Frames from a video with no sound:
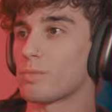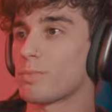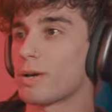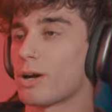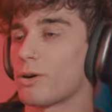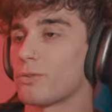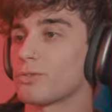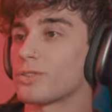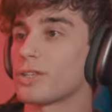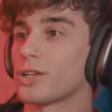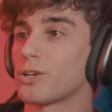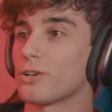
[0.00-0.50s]

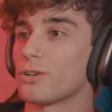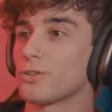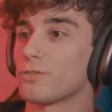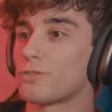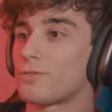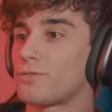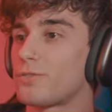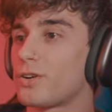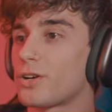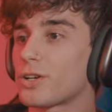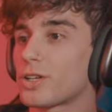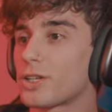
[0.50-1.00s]
out there.
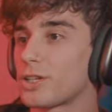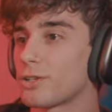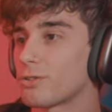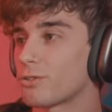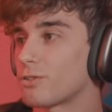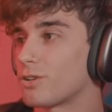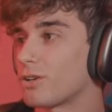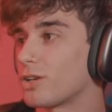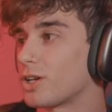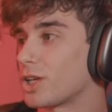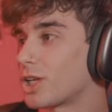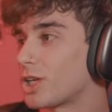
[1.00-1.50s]
Fuck
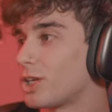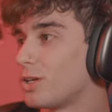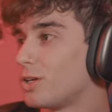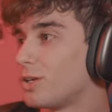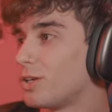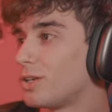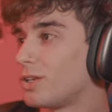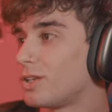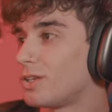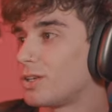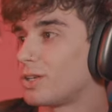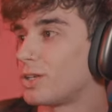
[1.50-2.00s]
Euron.
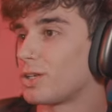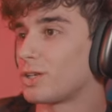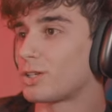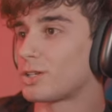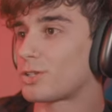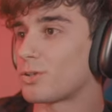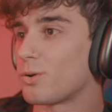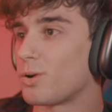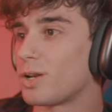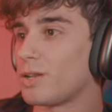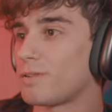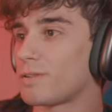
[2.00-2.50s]

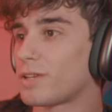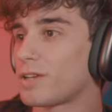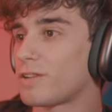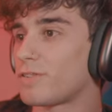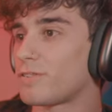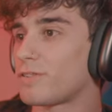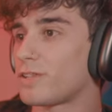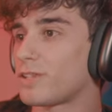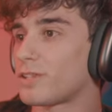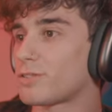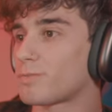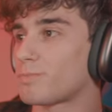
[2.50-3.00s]
Don't even give
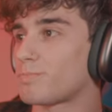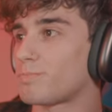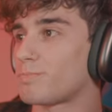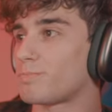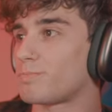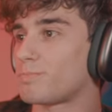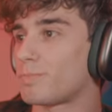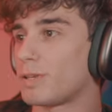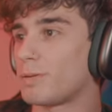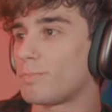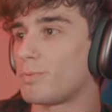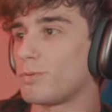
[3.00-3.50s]
his
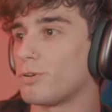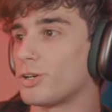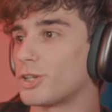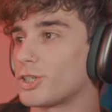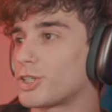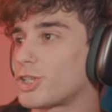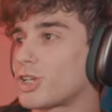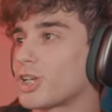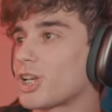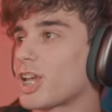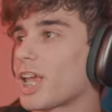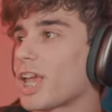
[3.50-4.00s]
people a
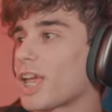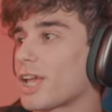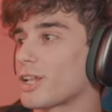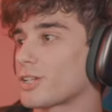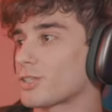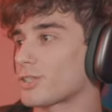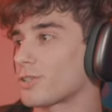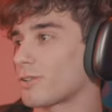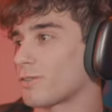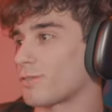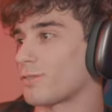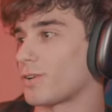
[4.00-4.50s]
chance
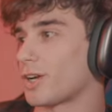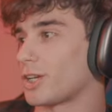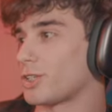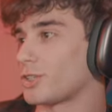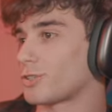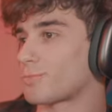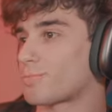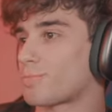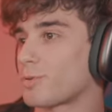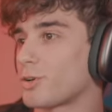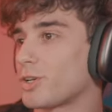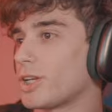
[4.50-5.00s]
to fight.
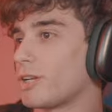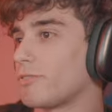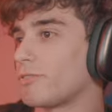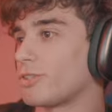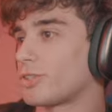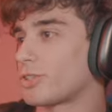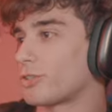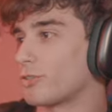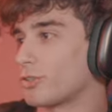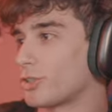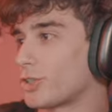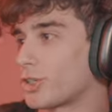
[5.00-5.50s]
Just burn every
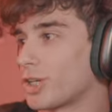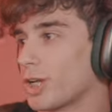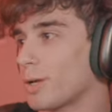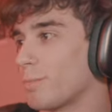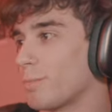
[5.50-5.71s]
single ship